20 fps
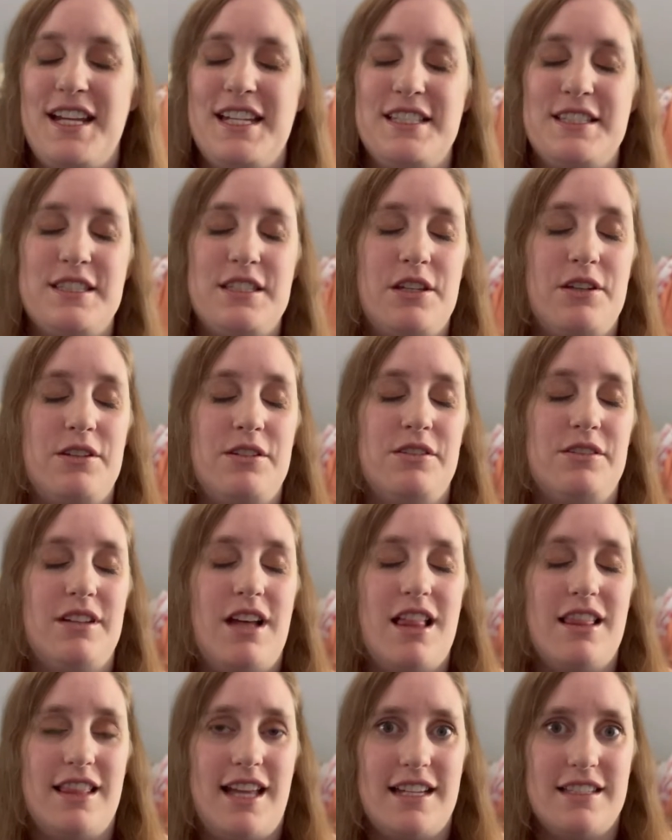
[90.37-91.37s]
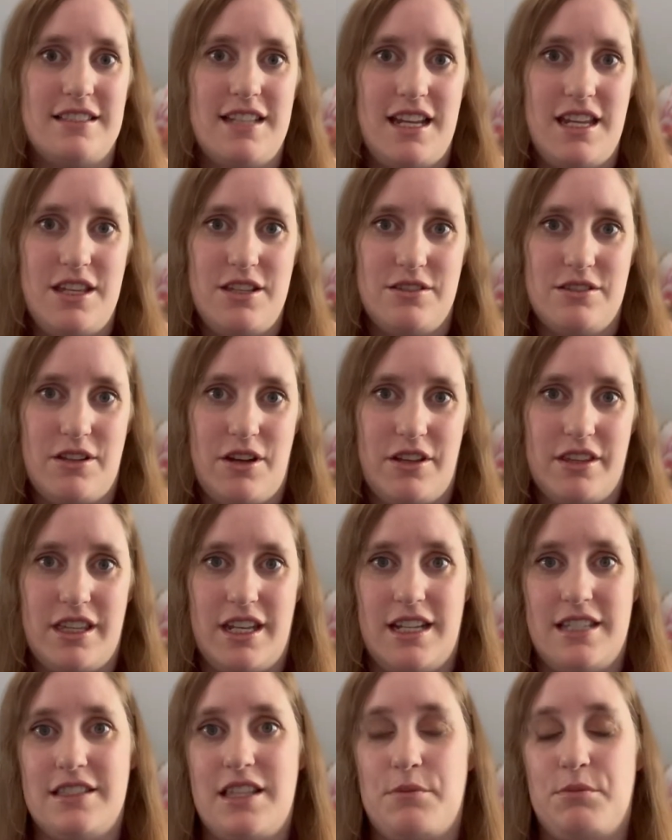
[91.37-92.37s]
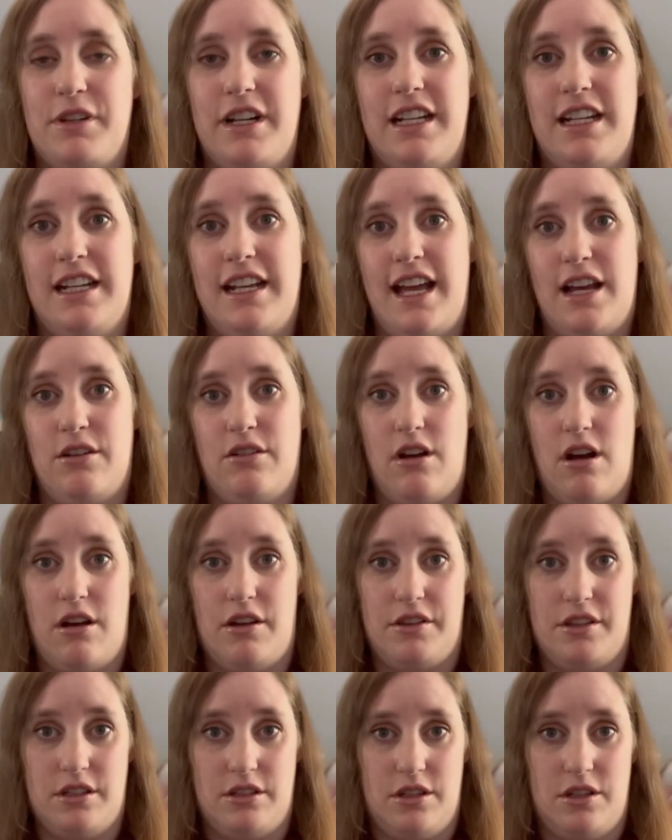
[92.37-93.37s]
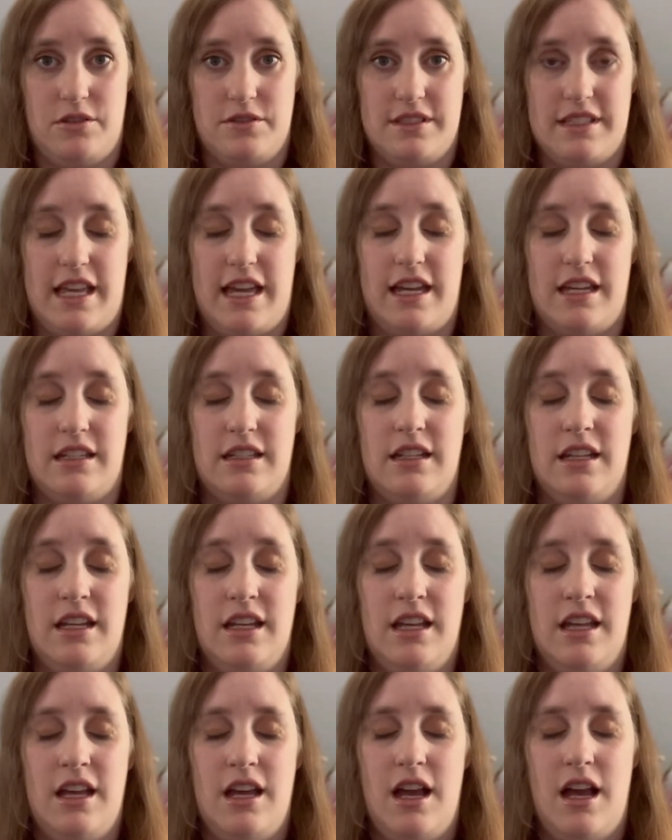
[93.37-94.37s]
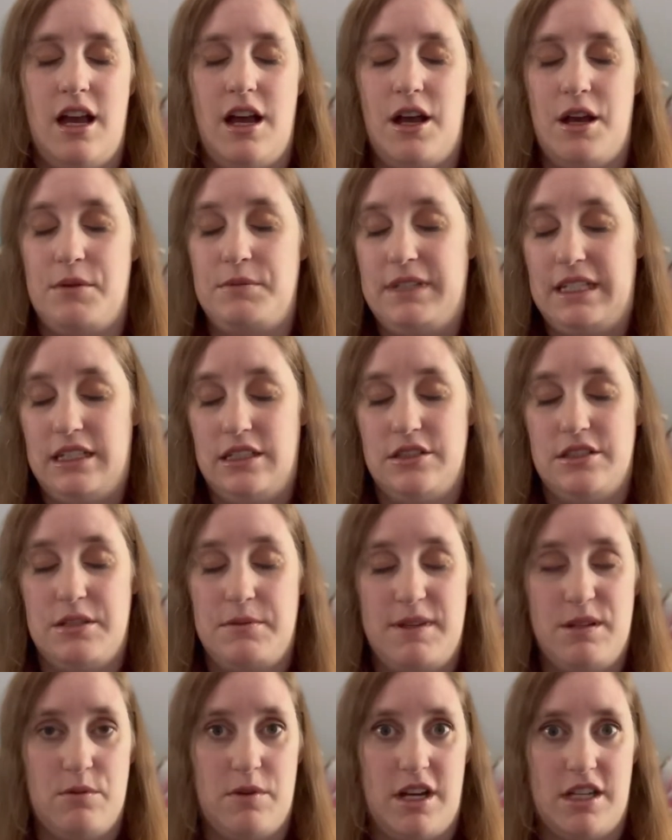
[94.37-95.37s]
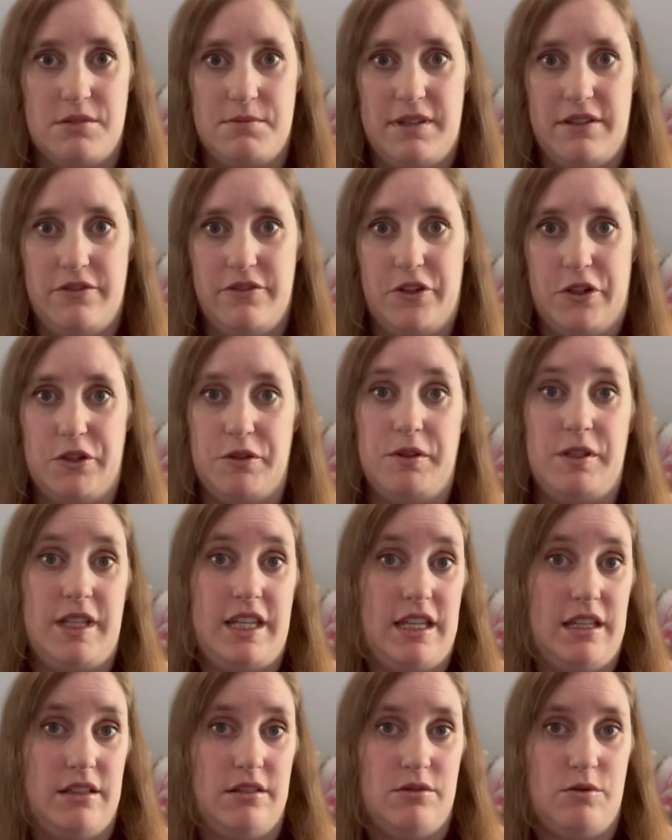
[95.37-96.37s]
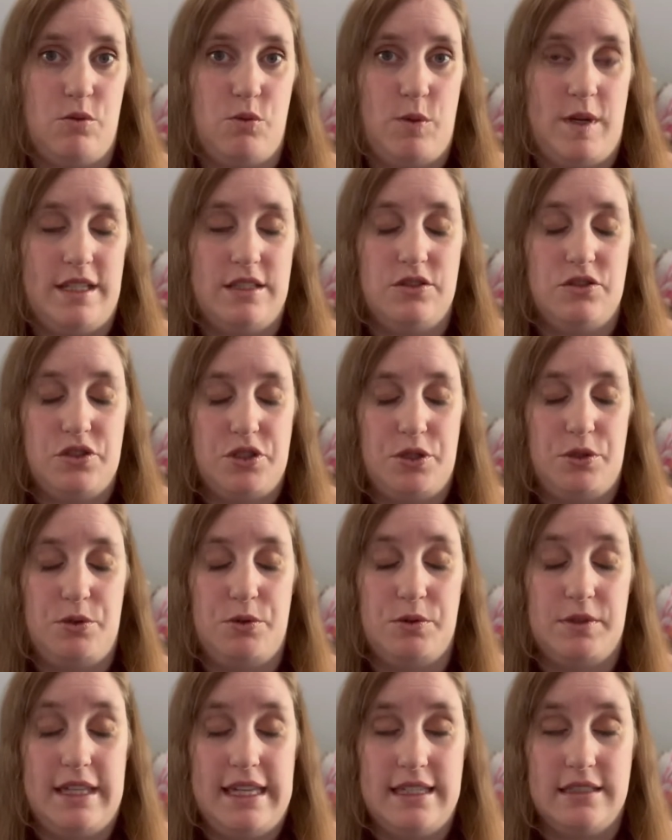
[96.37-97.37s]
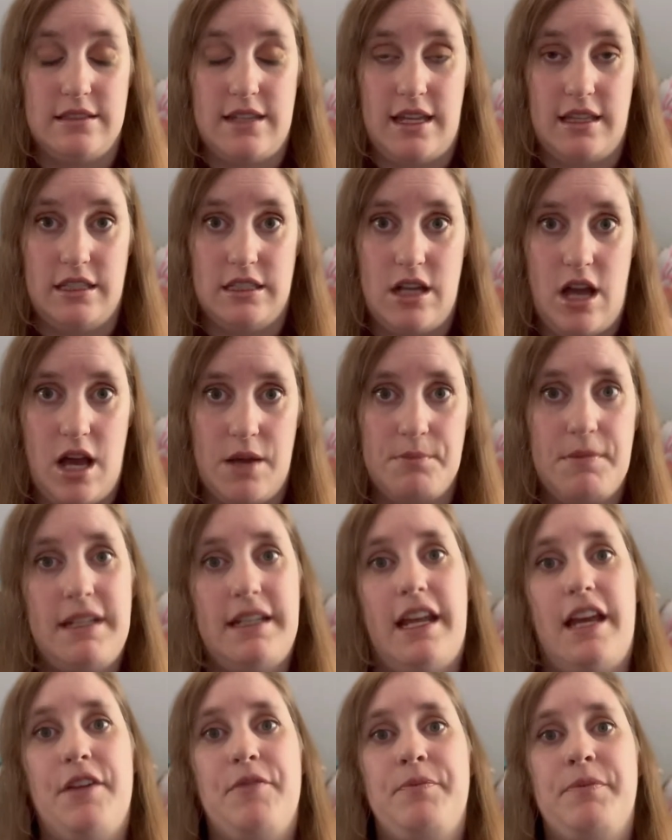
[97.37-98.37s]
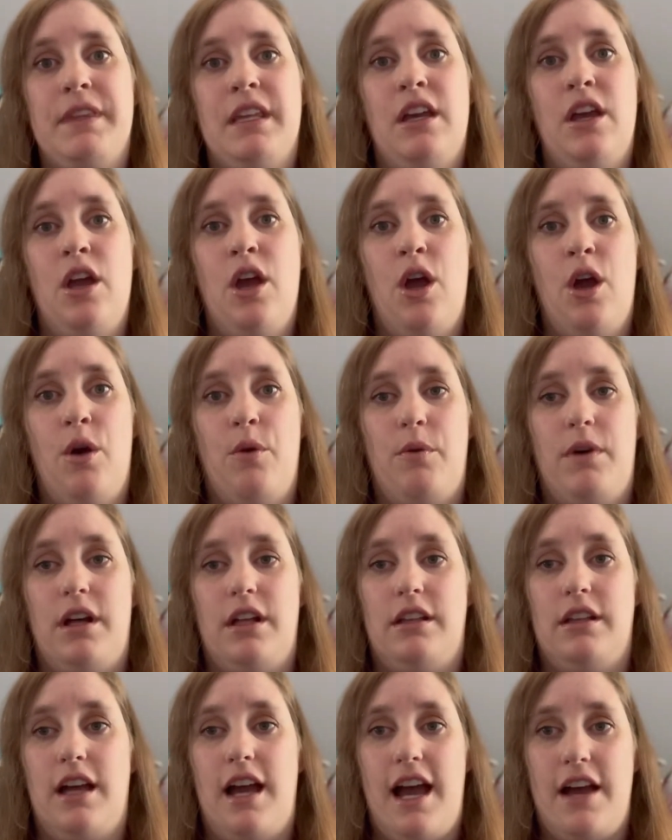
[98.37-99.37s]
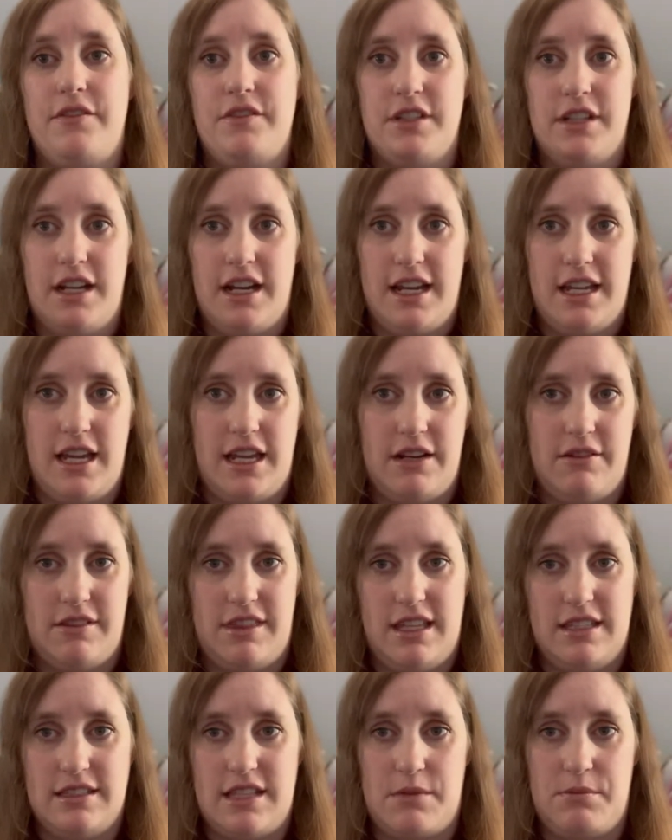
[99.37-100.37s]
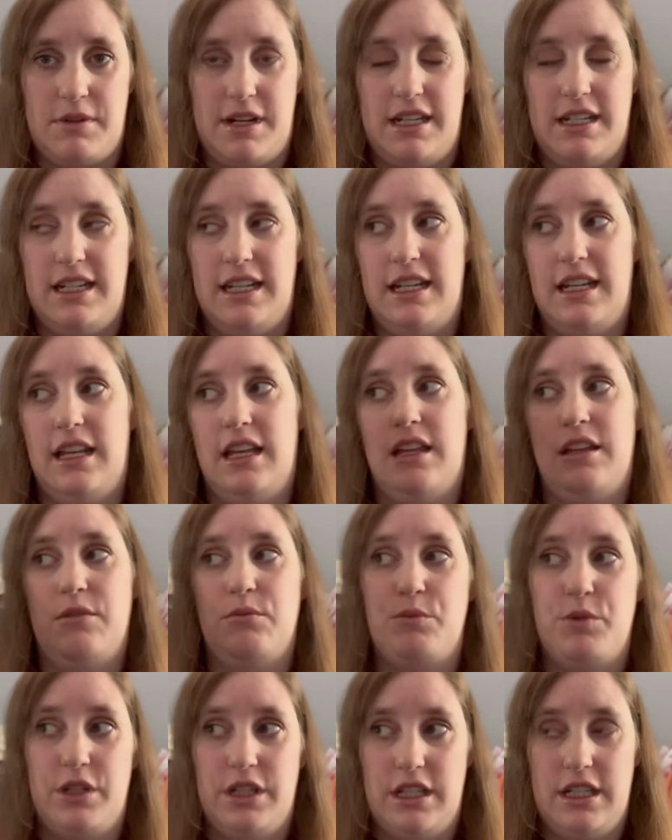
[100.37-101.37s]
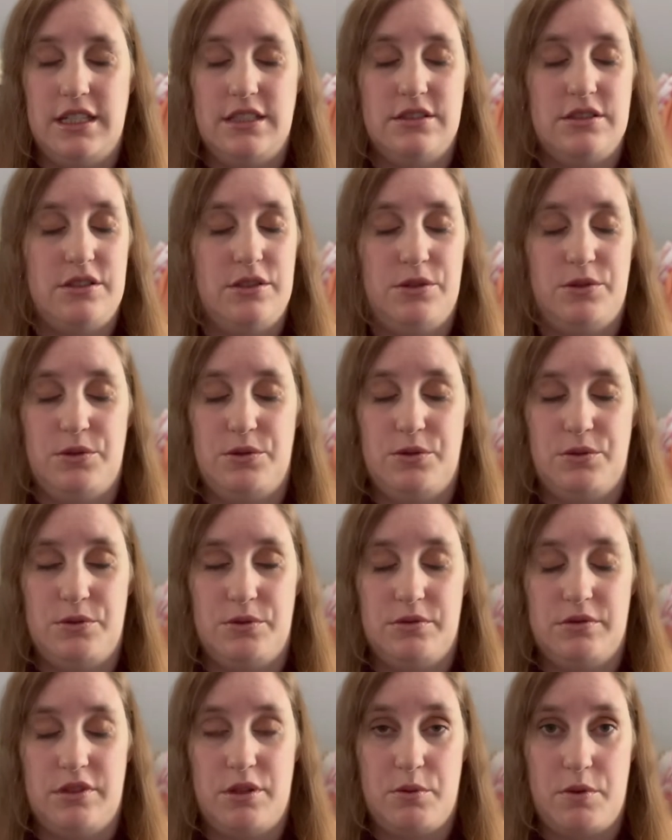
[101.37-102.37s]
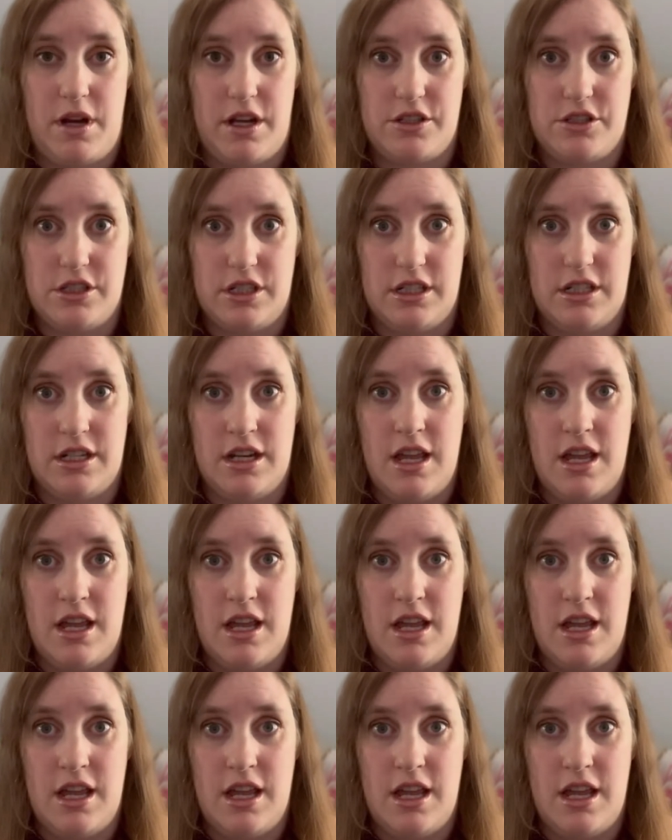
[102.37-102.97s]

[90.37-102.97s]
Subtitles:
So last night you saw that I separated out all the clothes that needed to be washed before we went to Kings Island on Monday. Well, after I got everything separated and put into the washer,